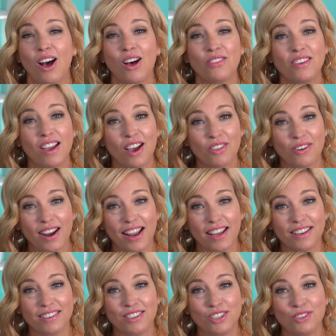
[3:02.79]
On the other
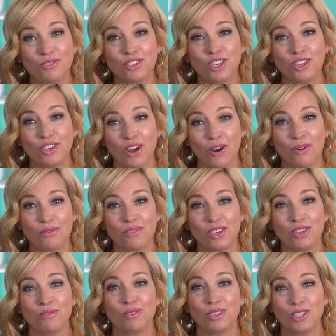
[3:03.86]
hand, you should know
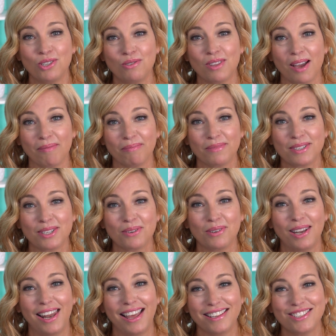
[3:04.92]
that you can do them.
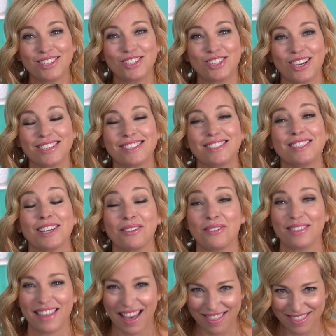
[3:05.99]
So let's just stick
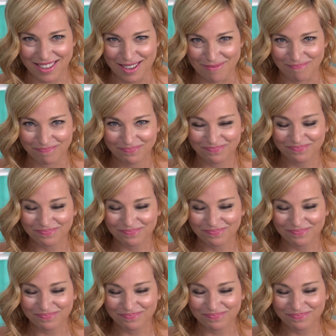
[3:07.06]
with that theme.